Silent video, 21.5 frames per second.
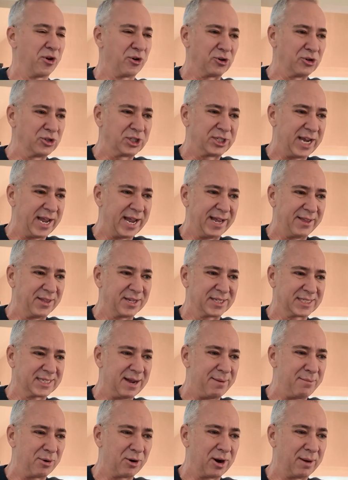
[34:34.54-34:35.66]
Thursday in the
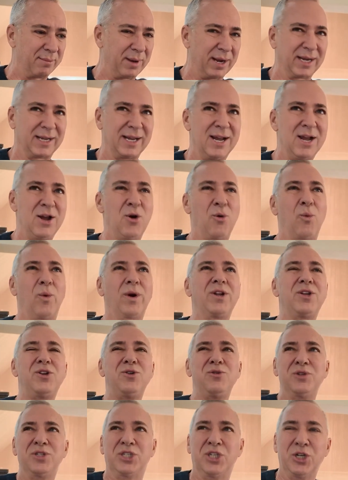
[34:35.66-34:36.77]
summer. I'm like, what are
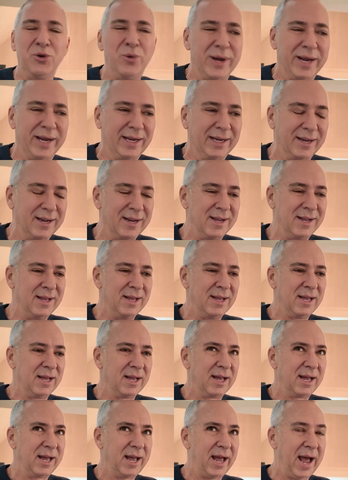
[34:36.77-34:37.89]
you doing?
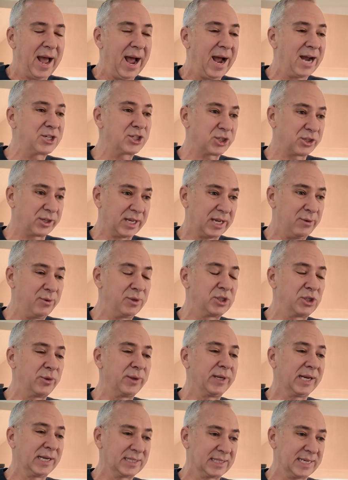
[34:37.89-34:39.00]
Actually, he was
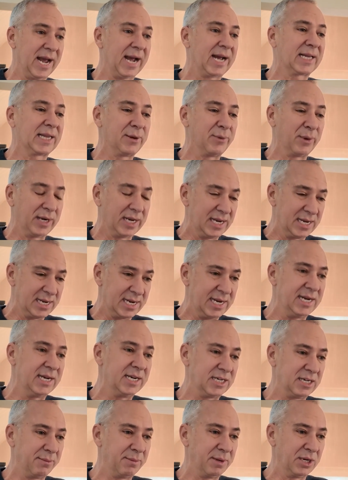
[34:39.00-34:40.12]
doing exactly what he
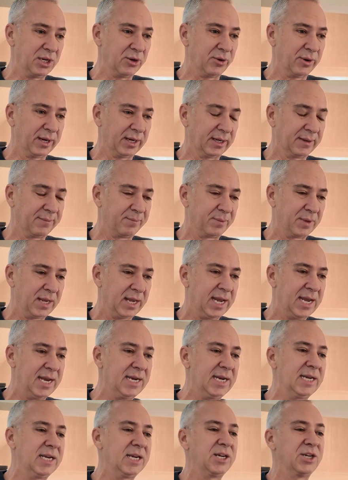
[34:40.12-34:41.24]
needed to be doing. He
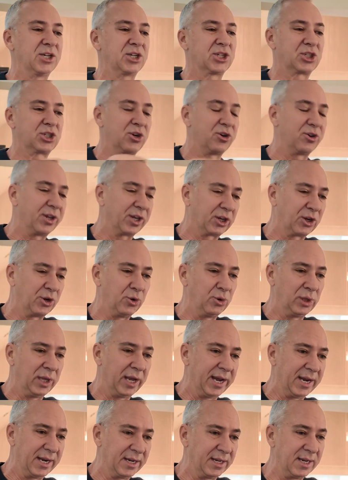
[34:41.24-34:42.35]
needed to stir the
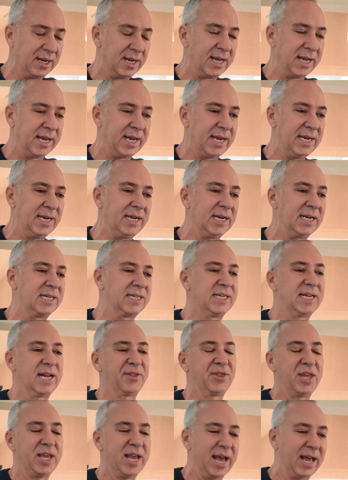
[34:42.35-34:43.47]
Kool-Aid. He needed to
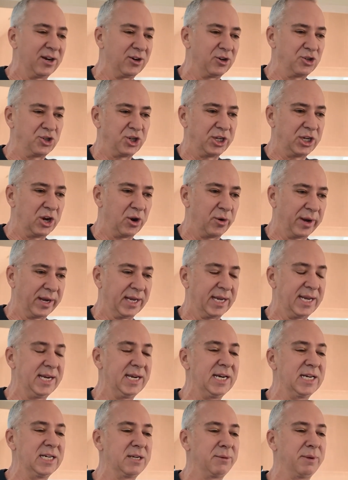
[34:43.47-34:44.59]
get the energy going. He
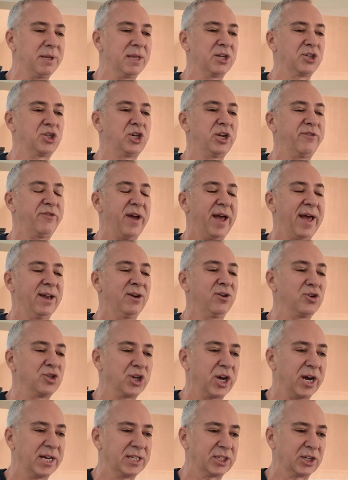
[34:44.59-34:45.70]
needed to be the chief
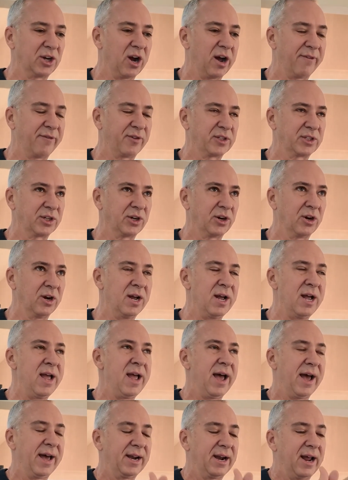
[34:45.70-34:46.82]
energizing officer.
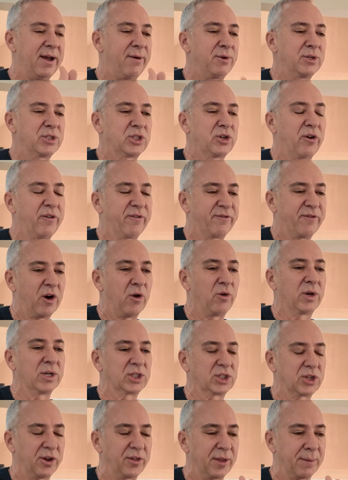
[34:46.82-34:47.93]
And I was so
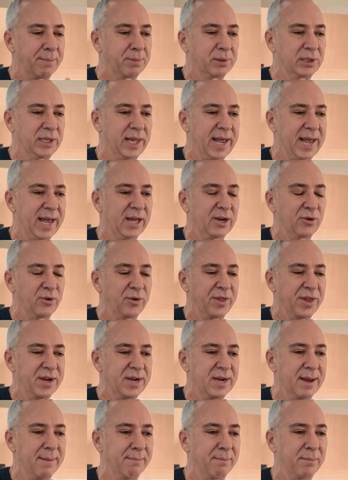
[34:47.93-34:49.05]
focused on the plan or the
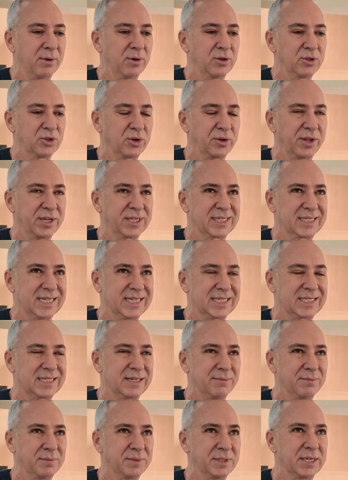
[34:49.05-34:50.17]
numbers or the
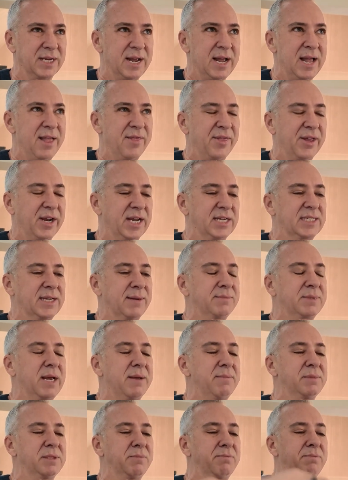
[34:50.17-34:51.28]
systems that I
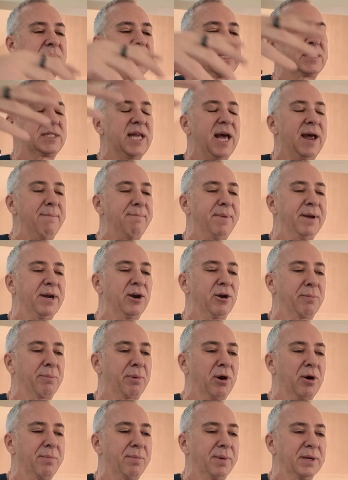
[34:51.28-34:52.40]
sometimes missed that bigger
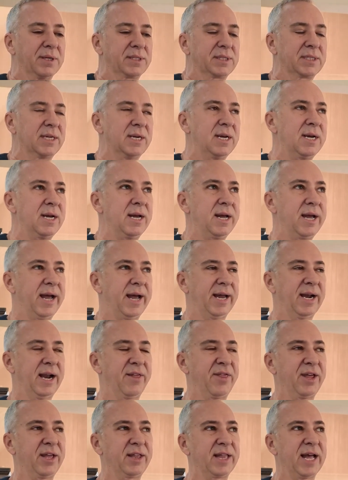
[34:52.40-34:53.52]
purpose. And I
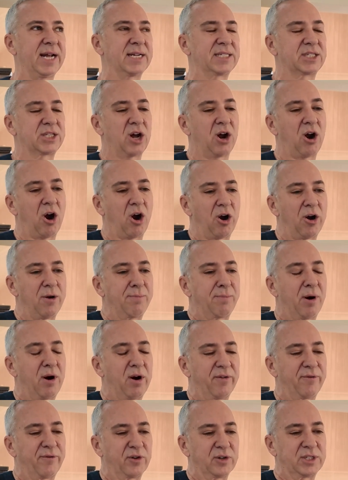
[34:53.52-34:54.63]
think that's the hard
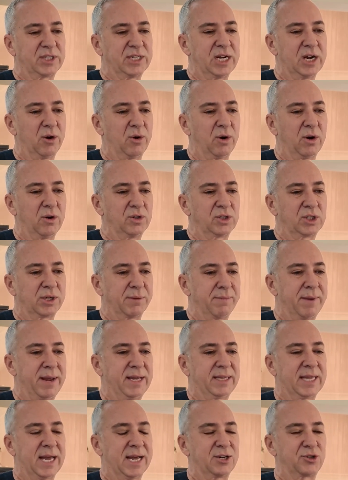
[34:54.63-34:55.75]
part for COOs to
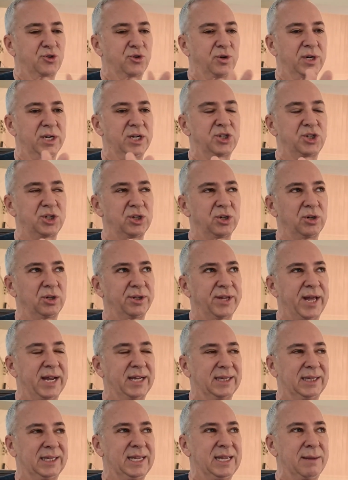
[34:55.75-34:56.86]
make that
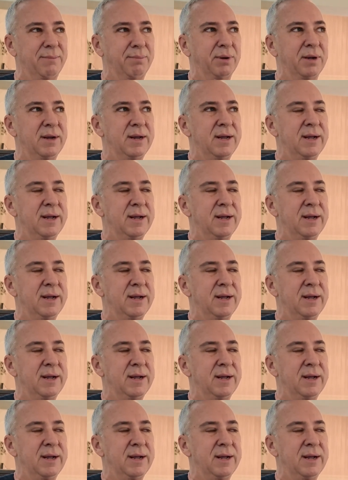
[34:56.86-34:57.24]
that leap,